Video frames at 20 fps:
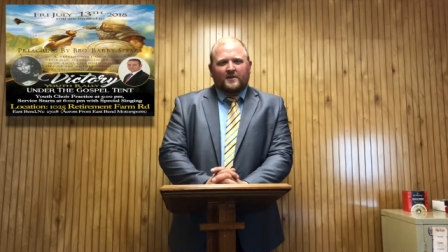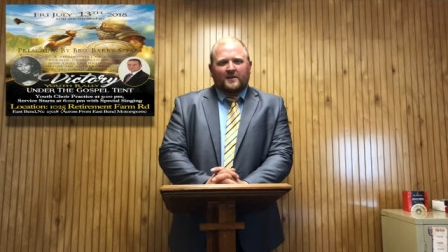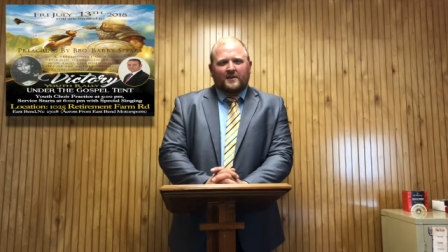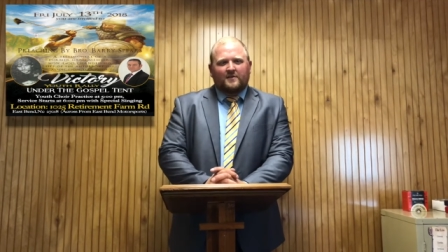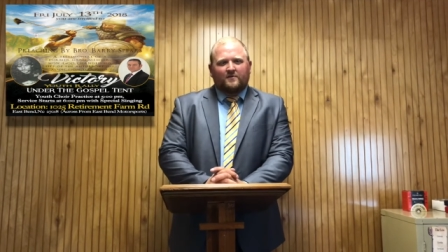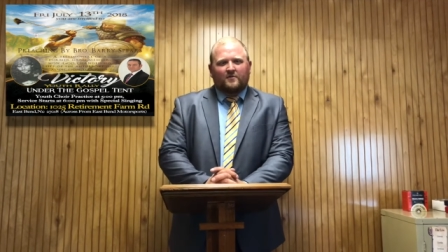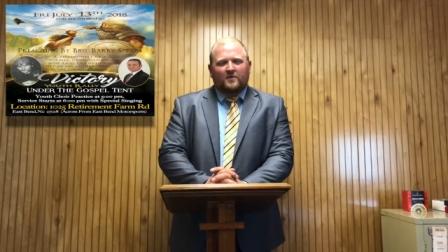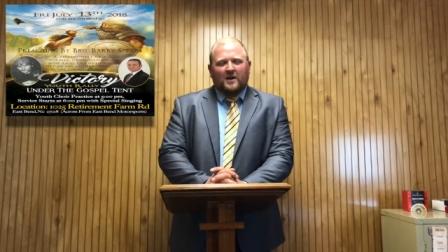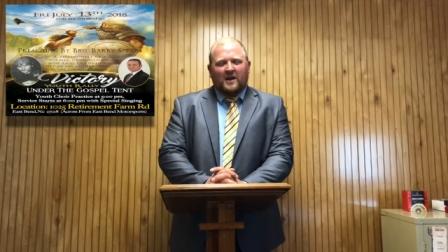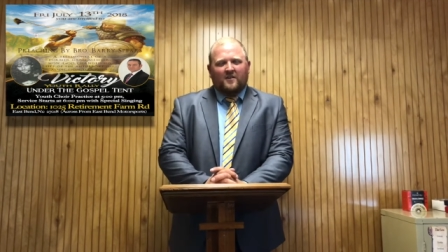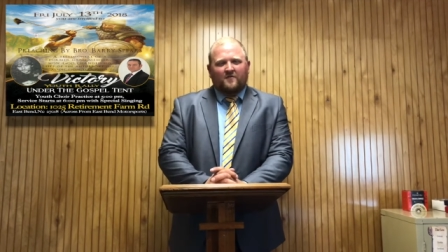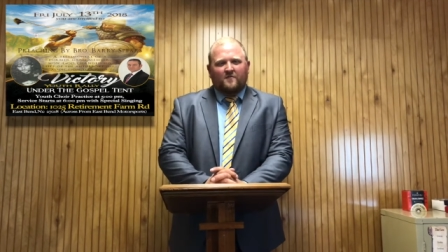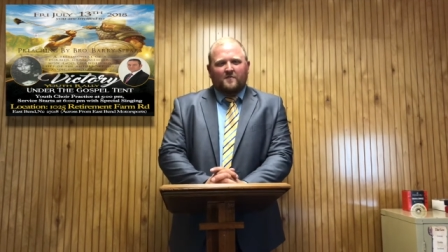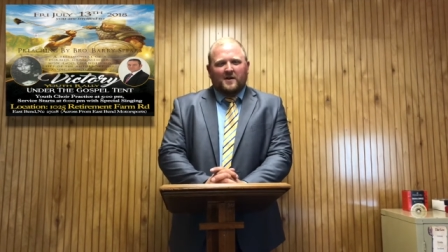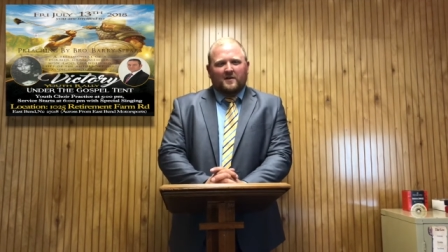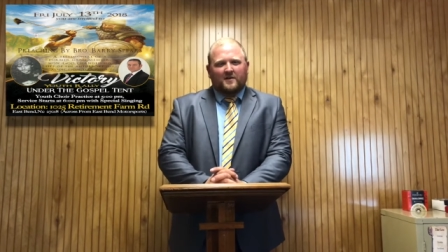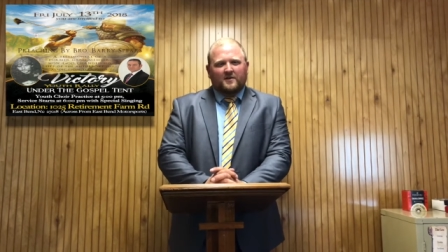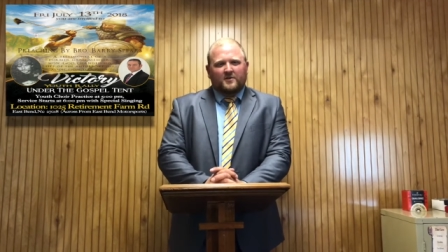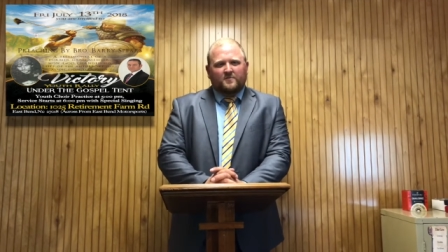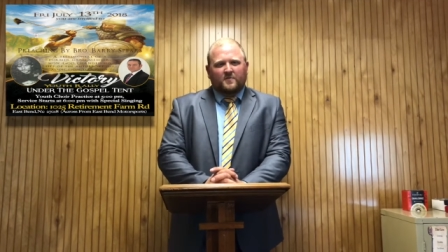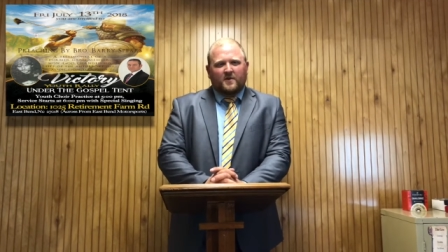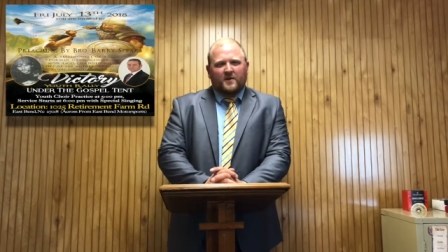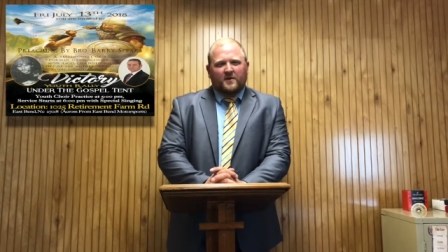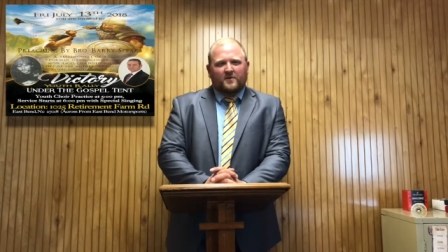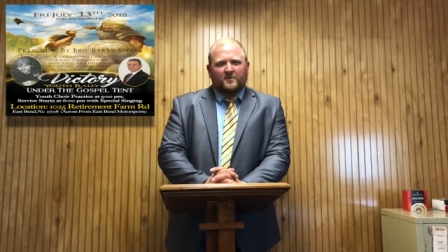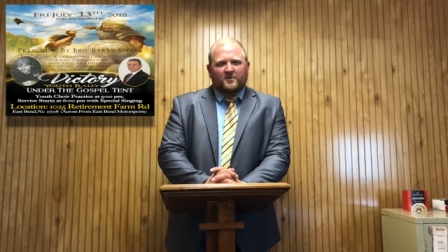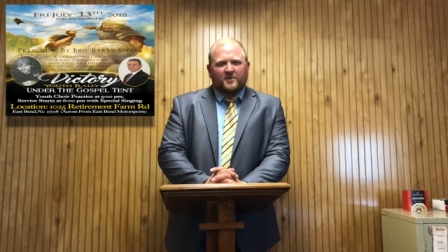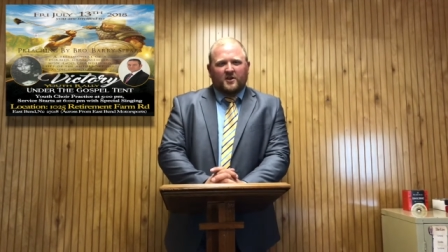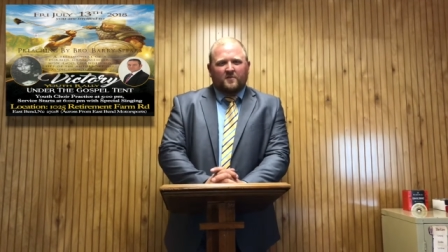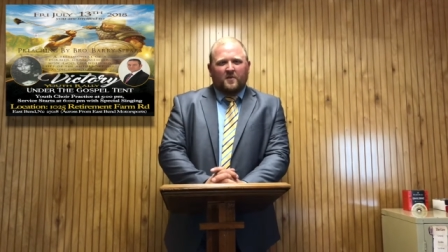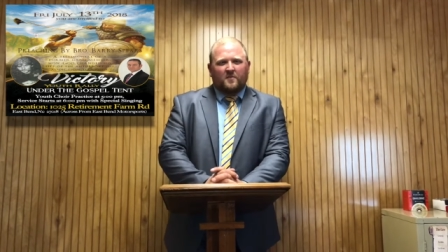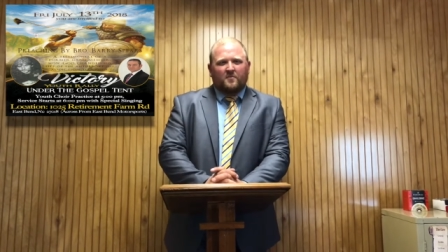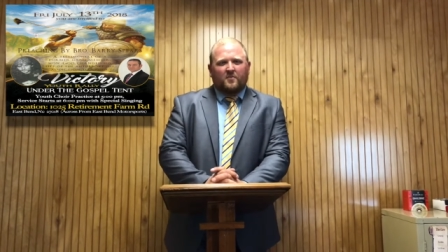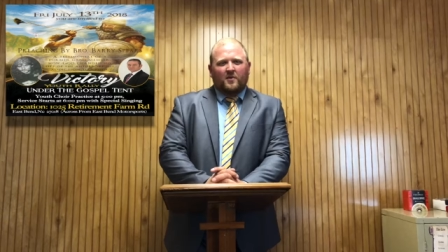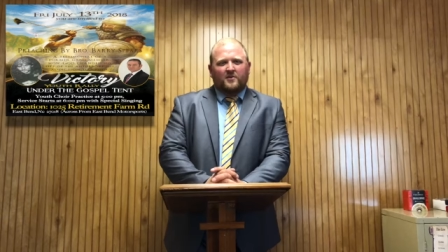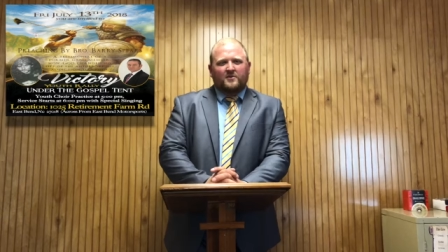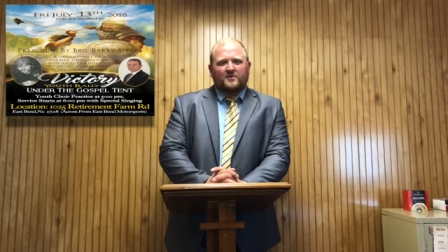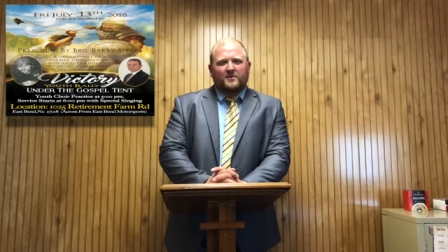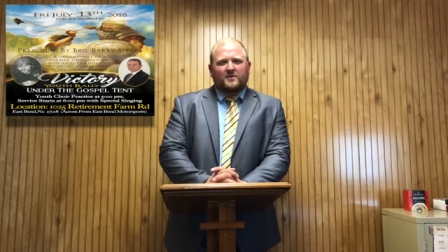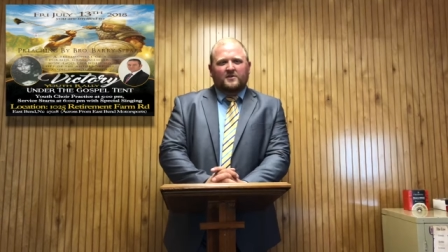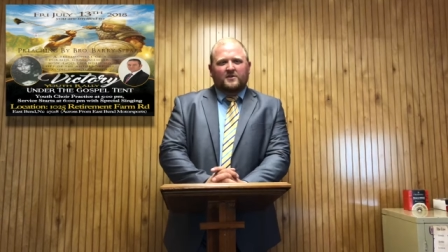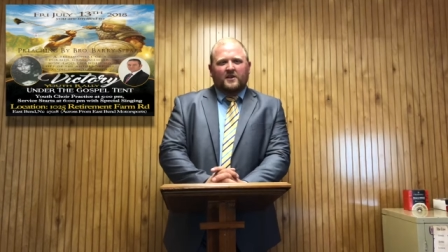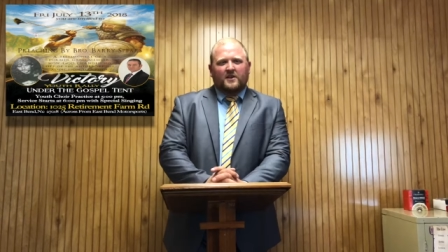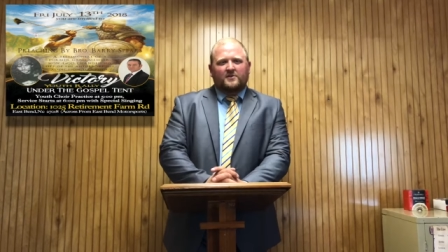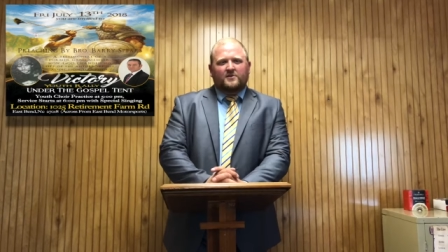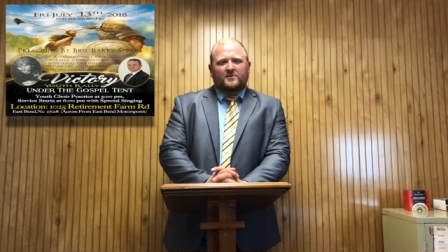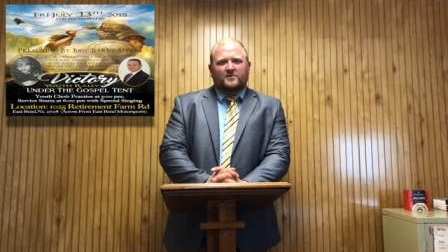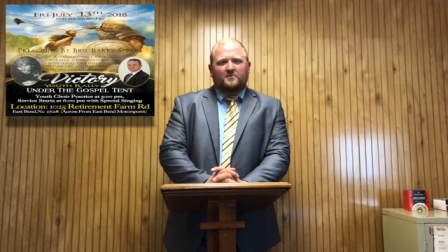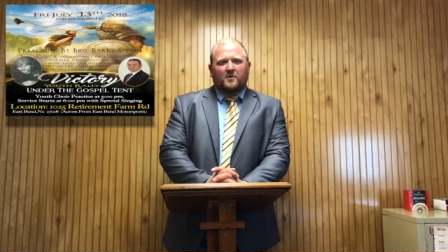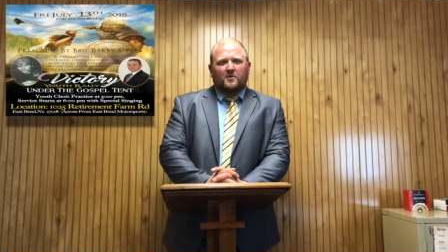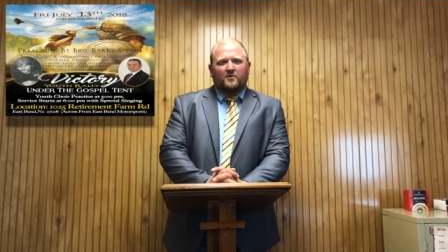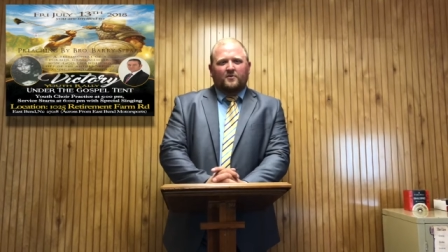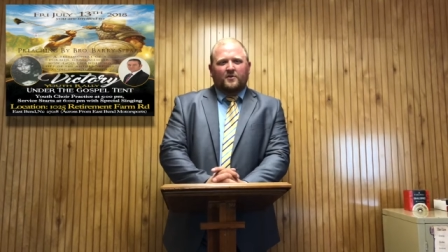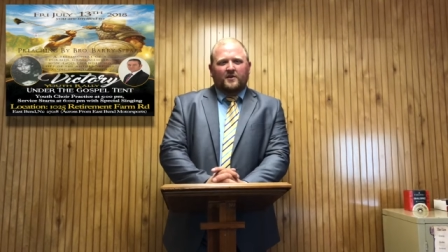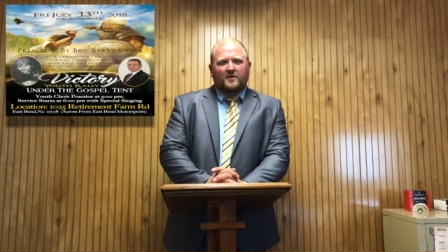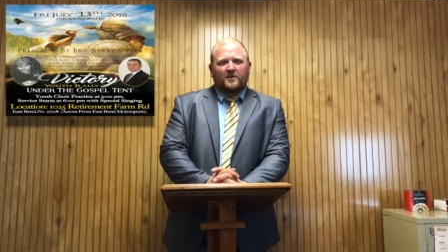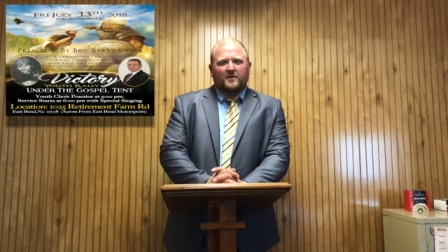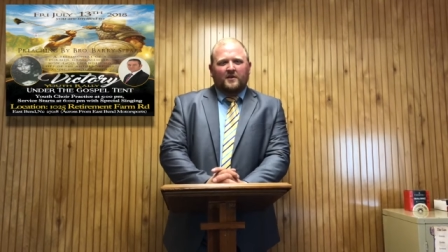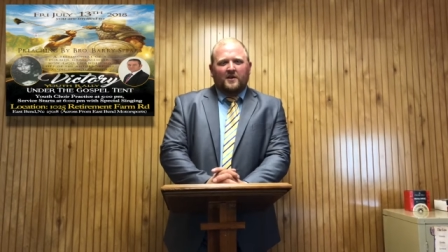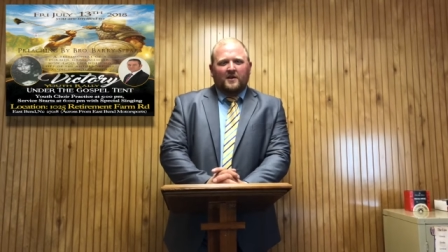And we'll have Barry Spears. He'll be preaching his testimony.